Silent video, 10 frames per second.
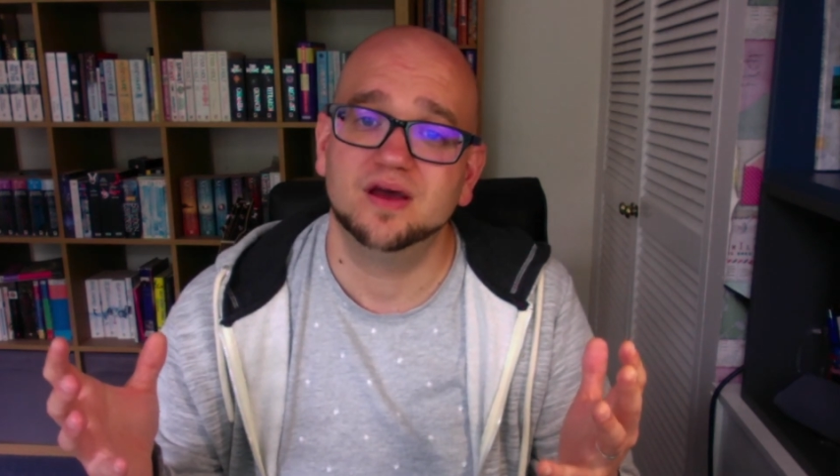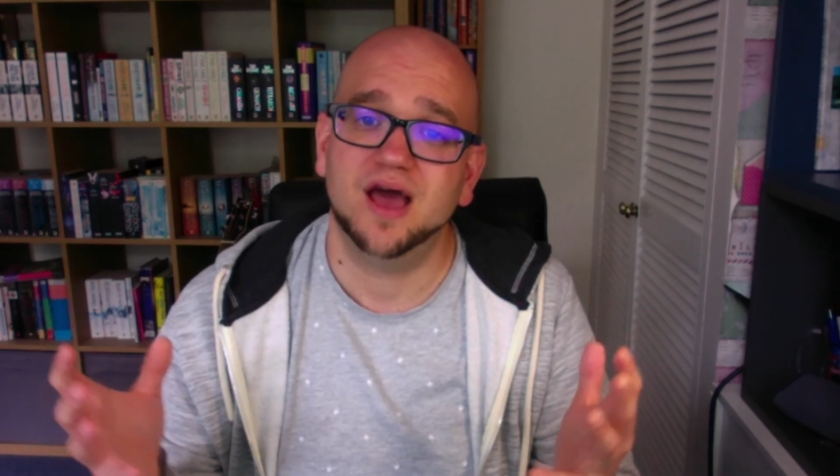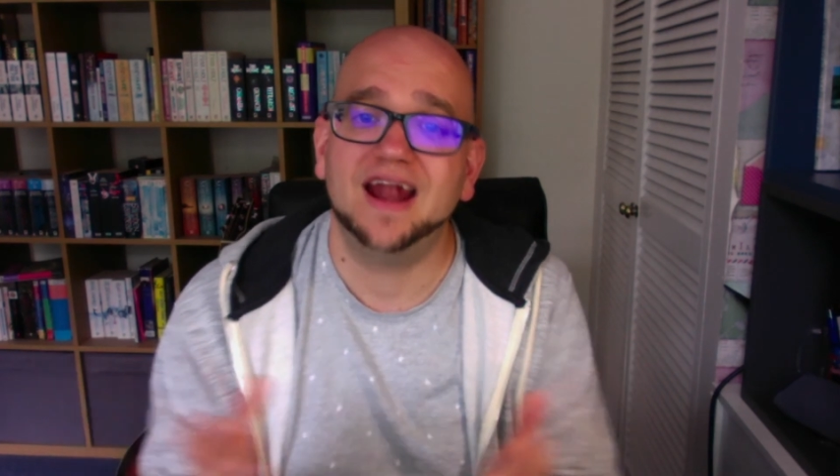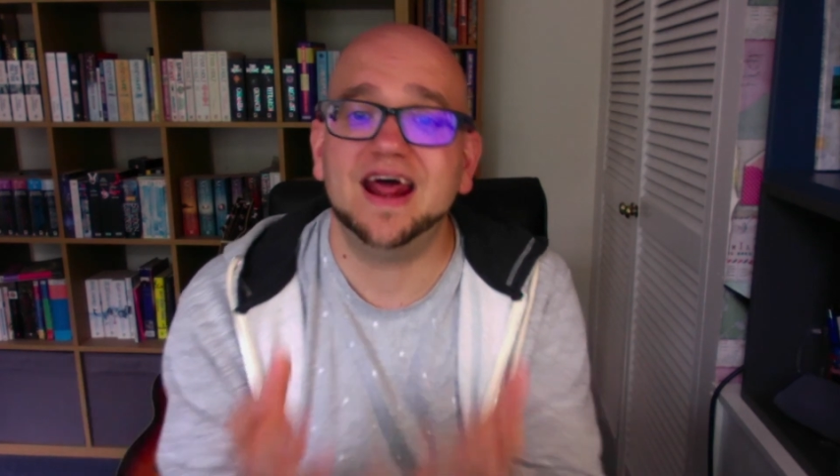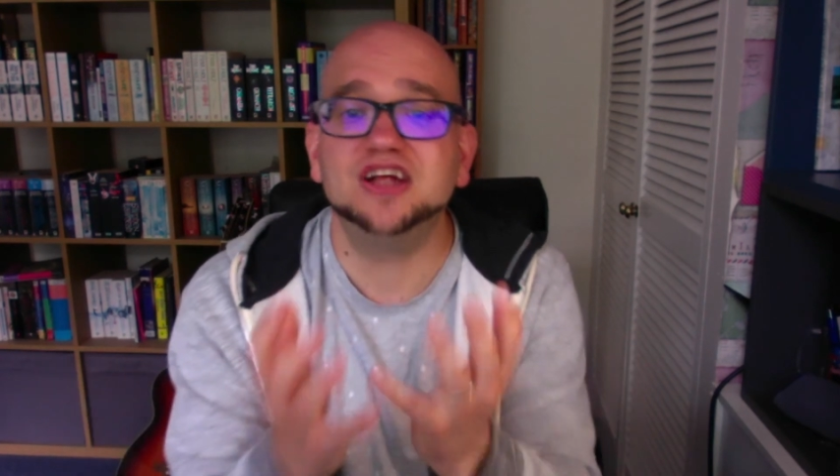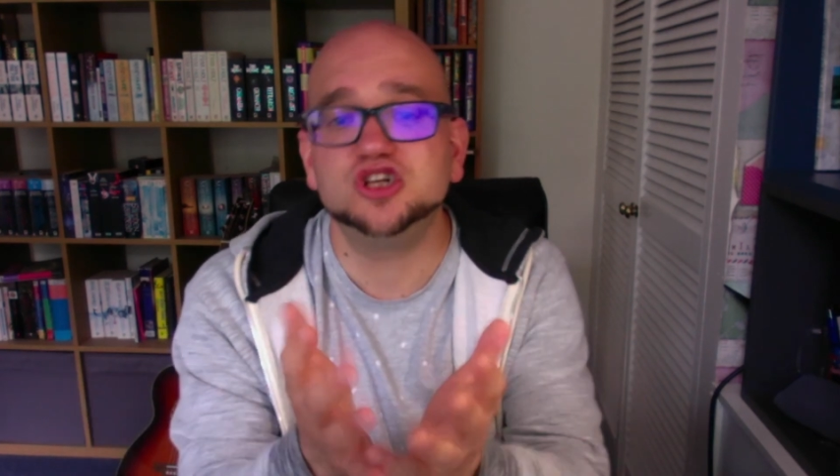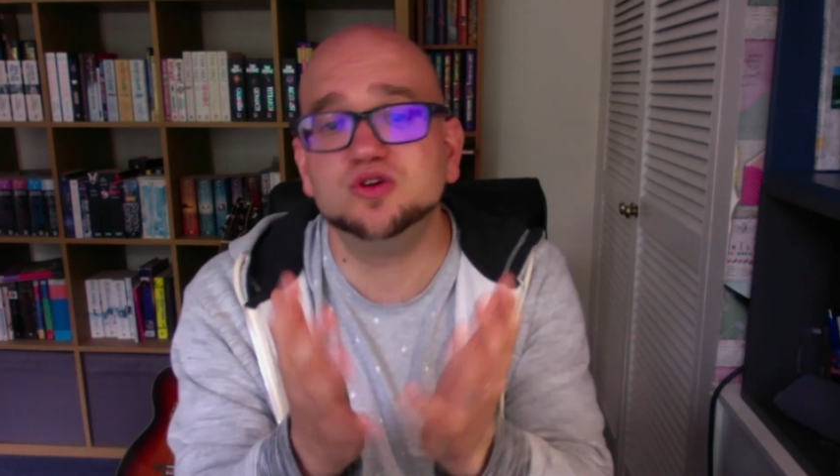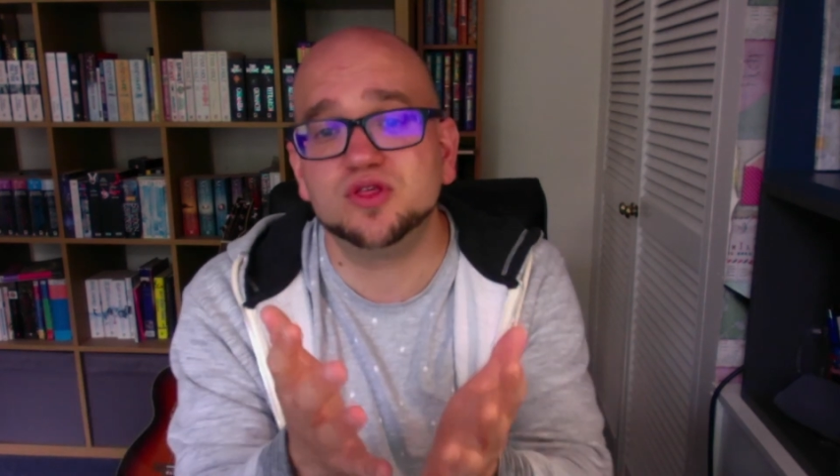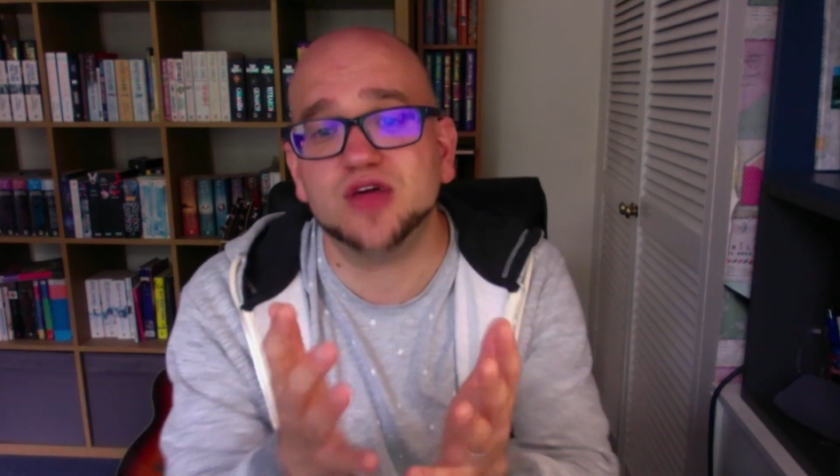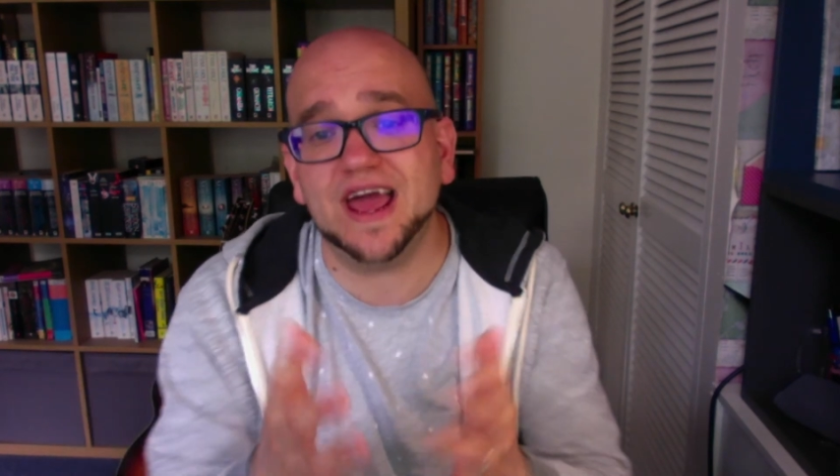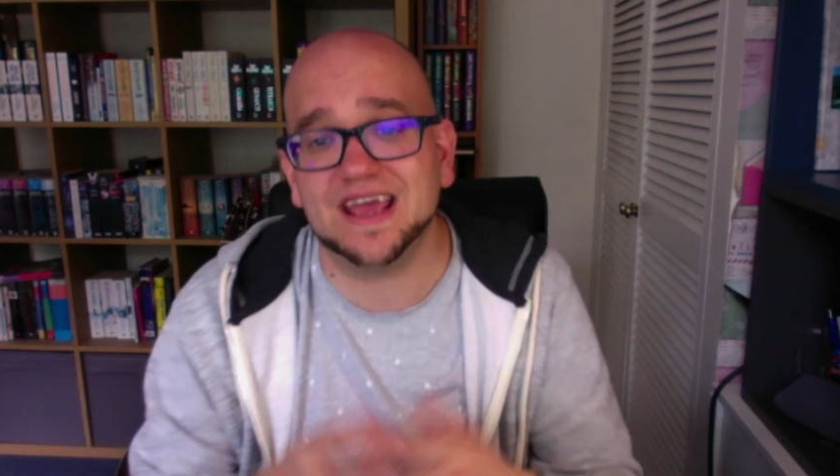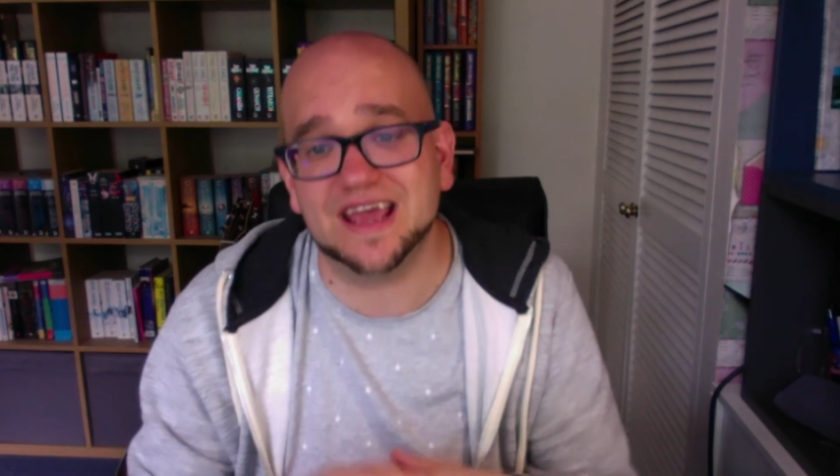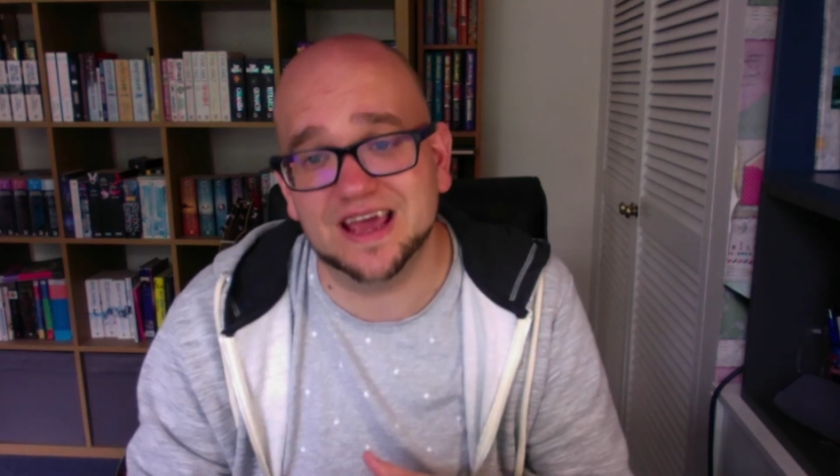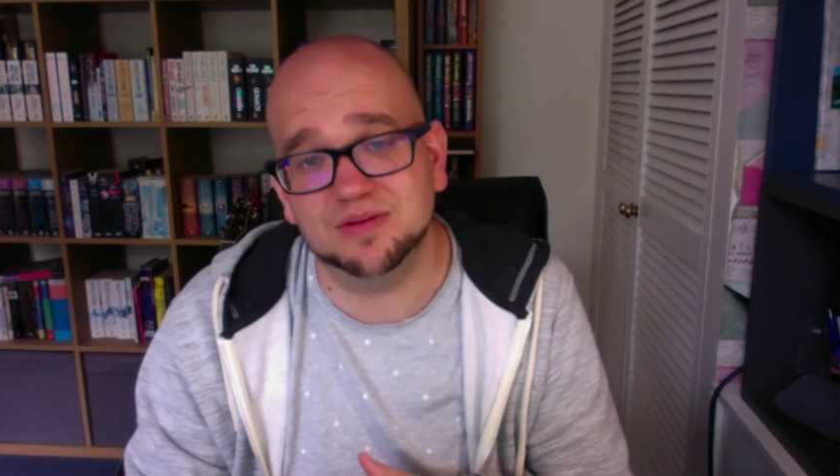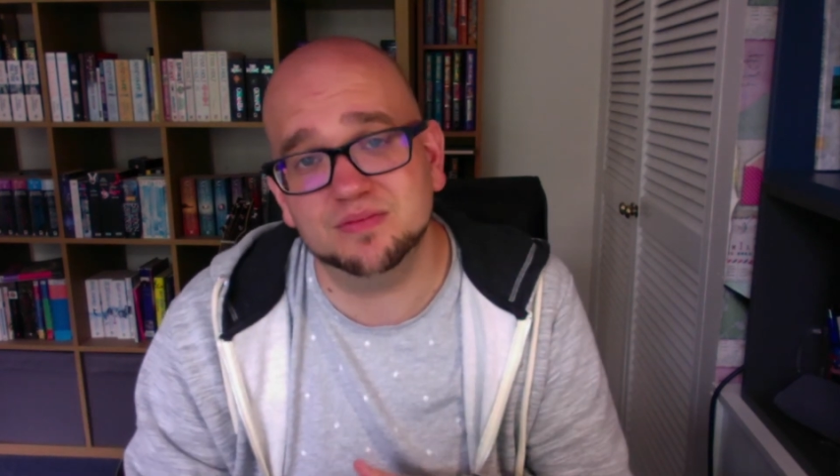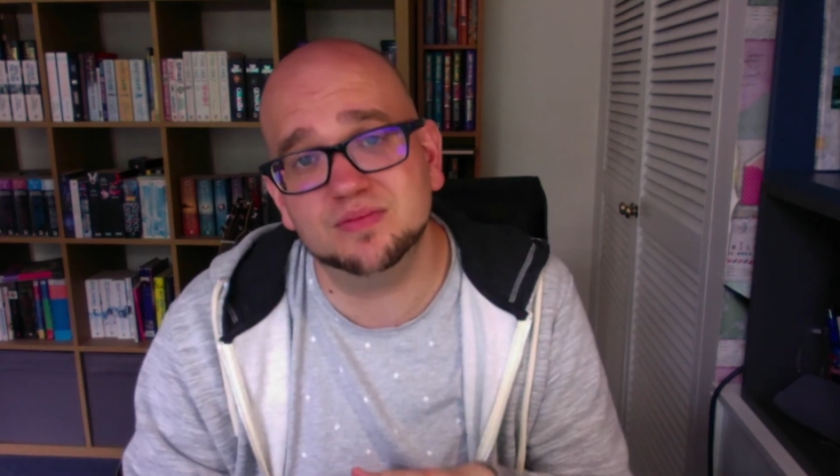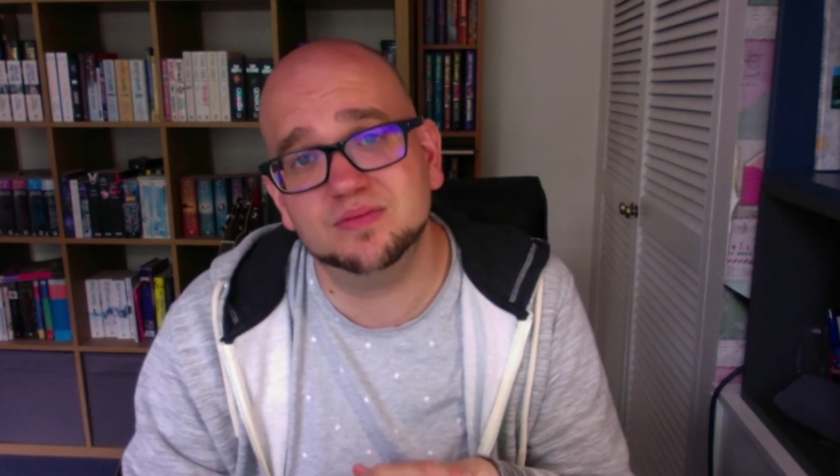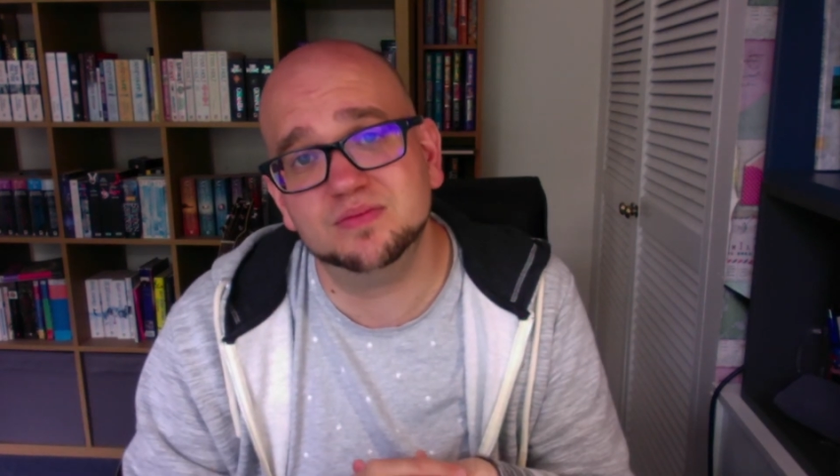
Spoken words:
And as you thank him,